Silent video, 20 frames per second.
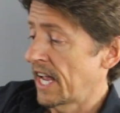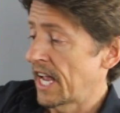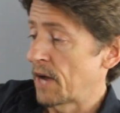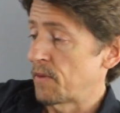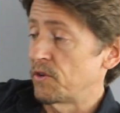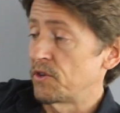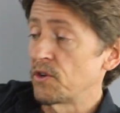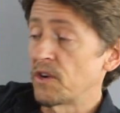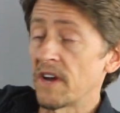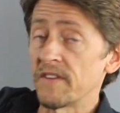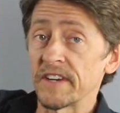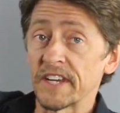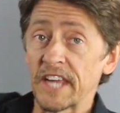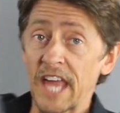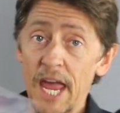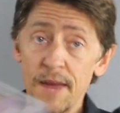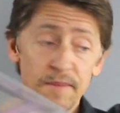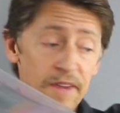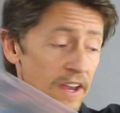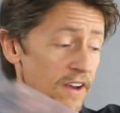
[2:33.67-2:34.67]
And we do have a
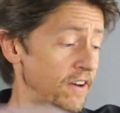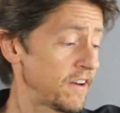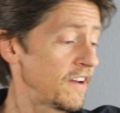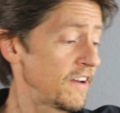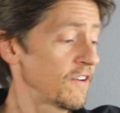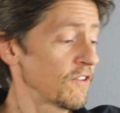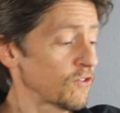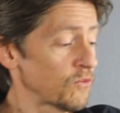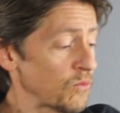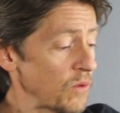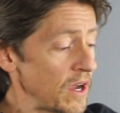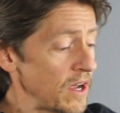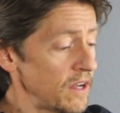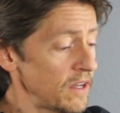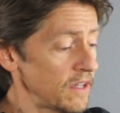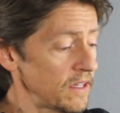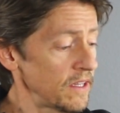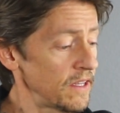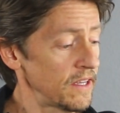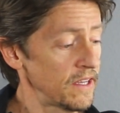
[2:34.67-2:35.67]
Game Gear in here as
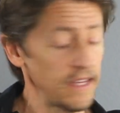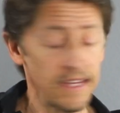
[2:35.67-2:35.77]
well.